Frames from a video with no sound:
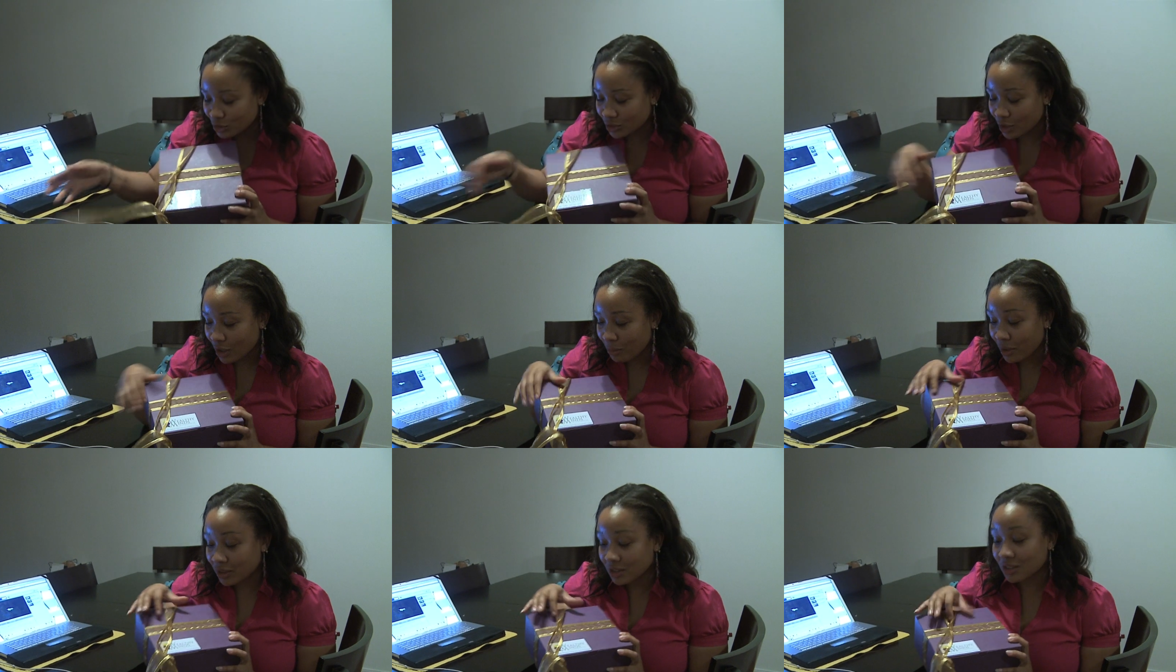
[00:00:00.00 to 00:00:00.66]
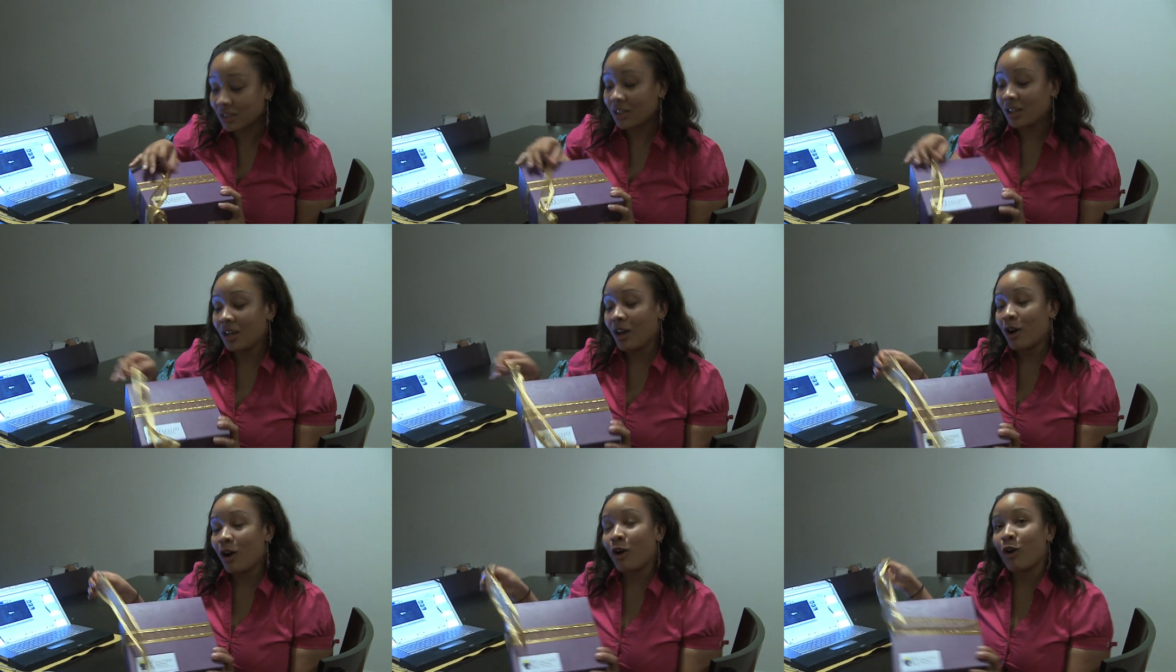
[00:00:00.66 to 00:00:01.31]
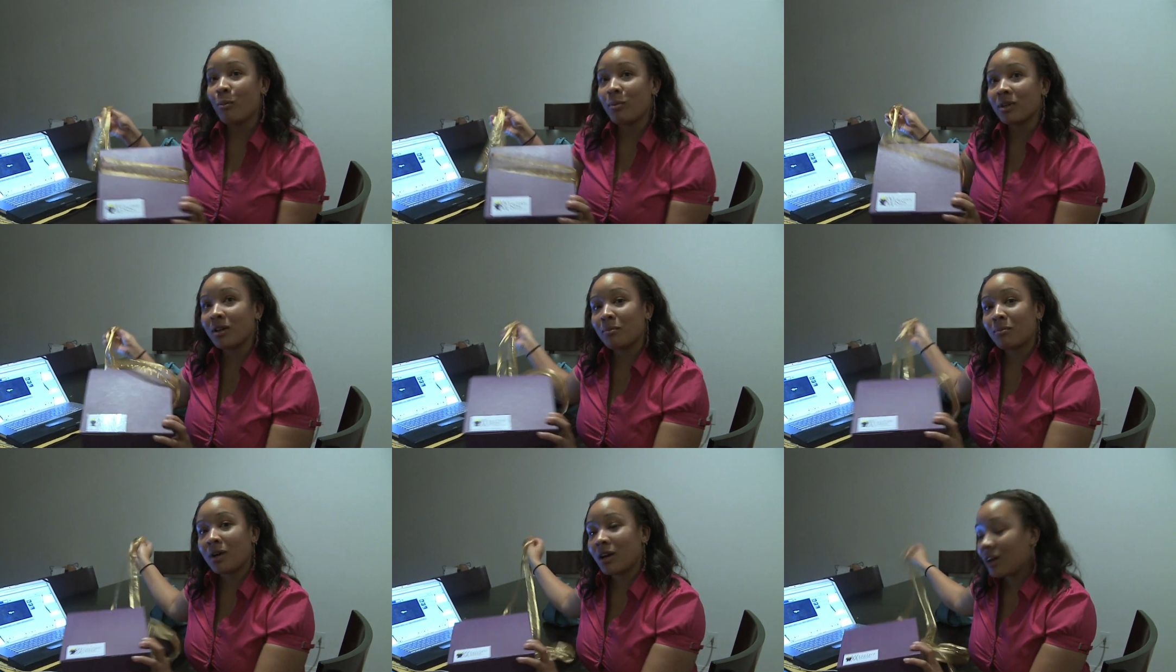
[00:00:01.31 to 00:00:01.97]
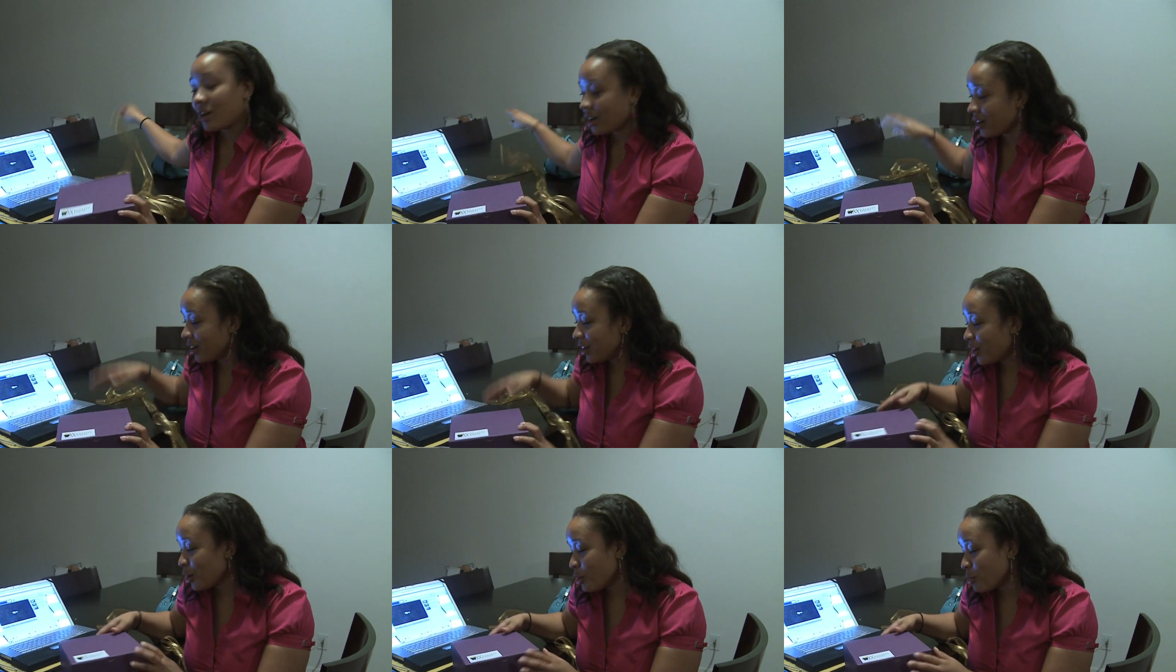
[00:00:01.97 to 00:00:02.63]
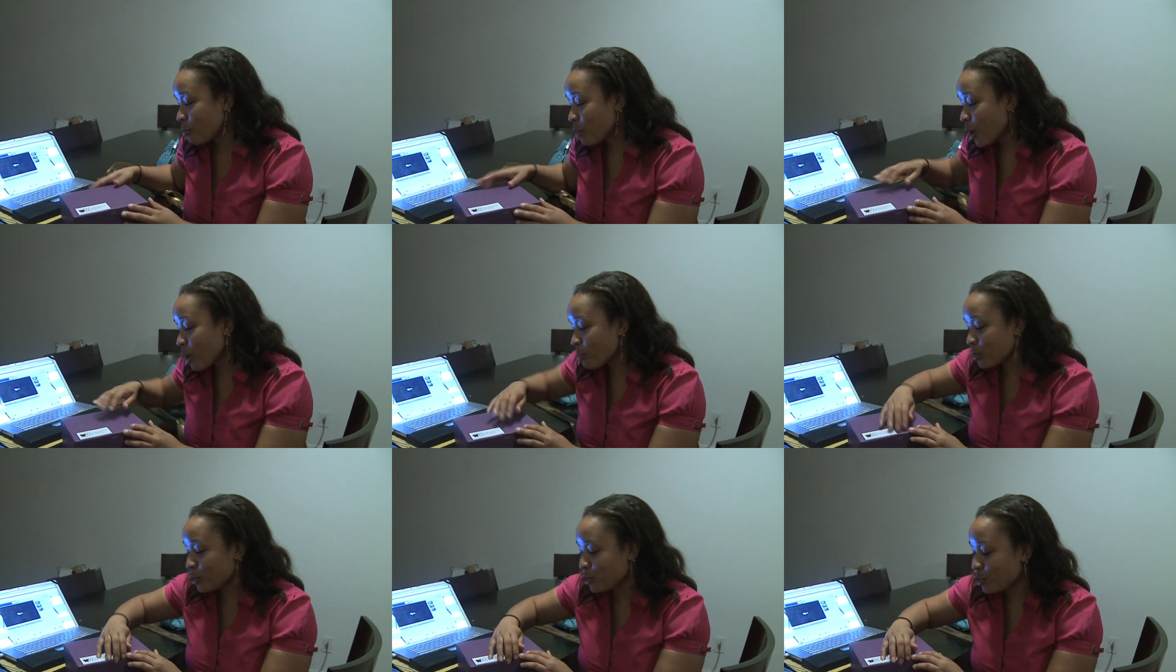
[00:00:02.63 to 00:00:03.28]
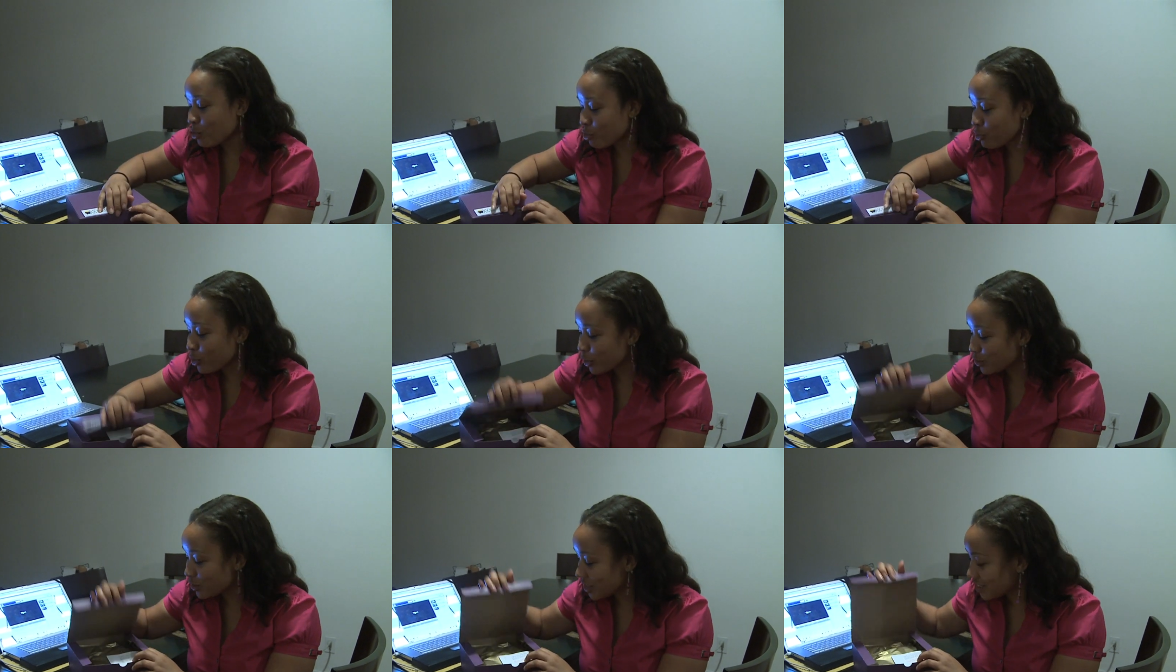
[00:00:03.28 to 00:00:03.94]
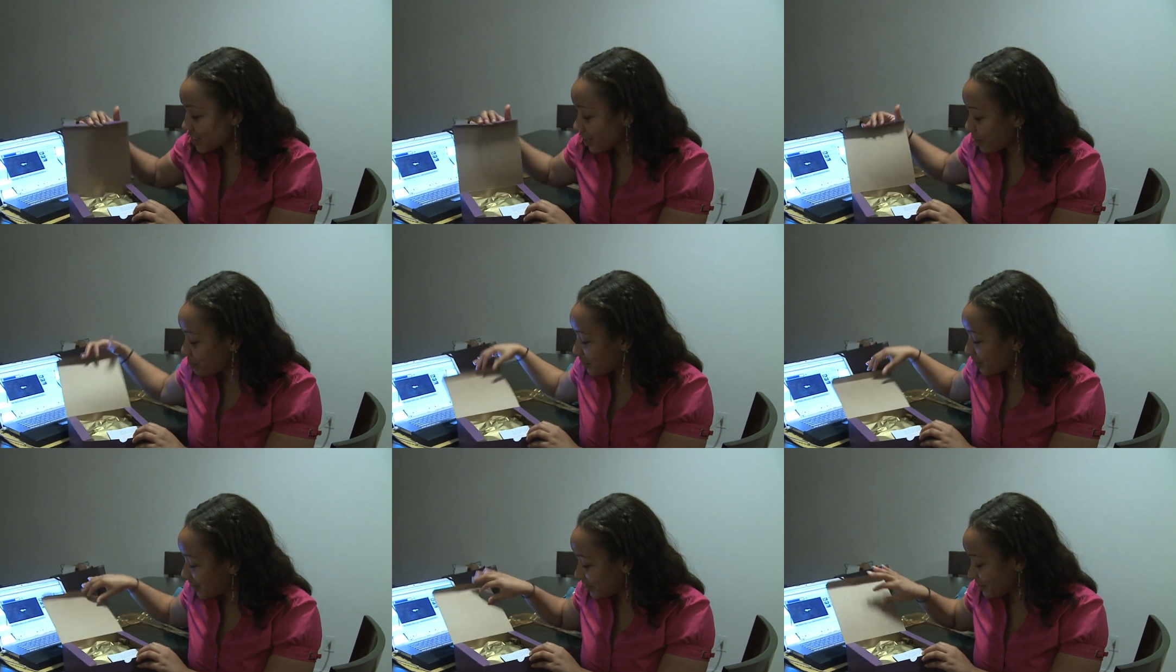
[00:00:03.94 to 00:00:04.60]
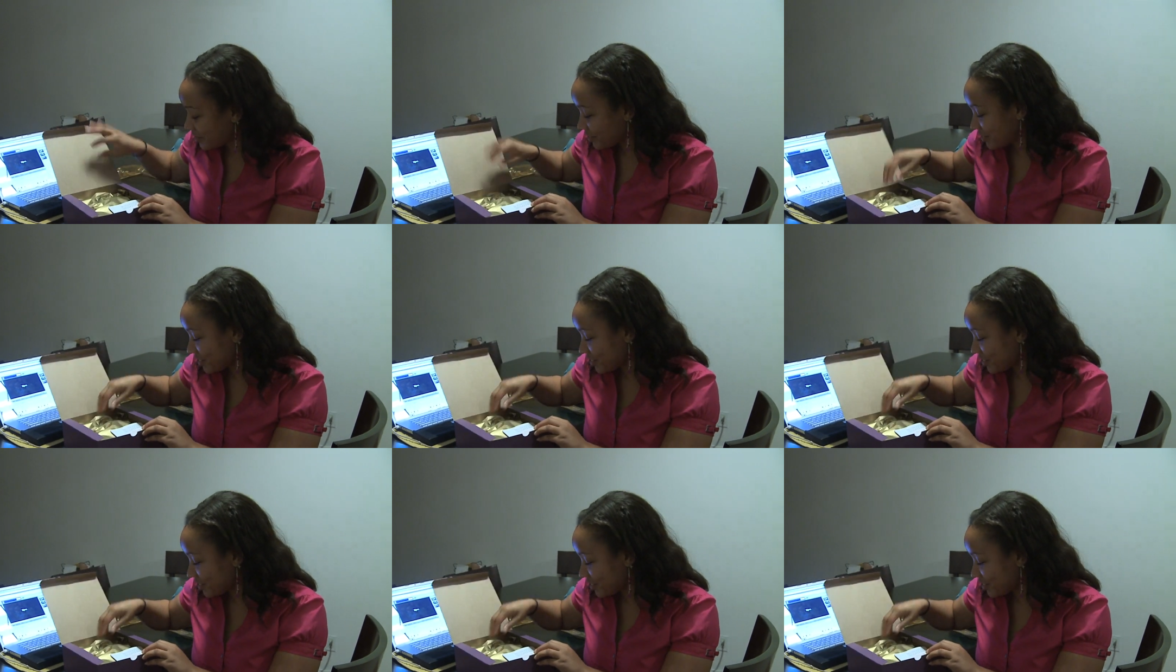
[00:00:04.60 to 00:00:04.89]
So I'm about to open up my purple royalty type gift.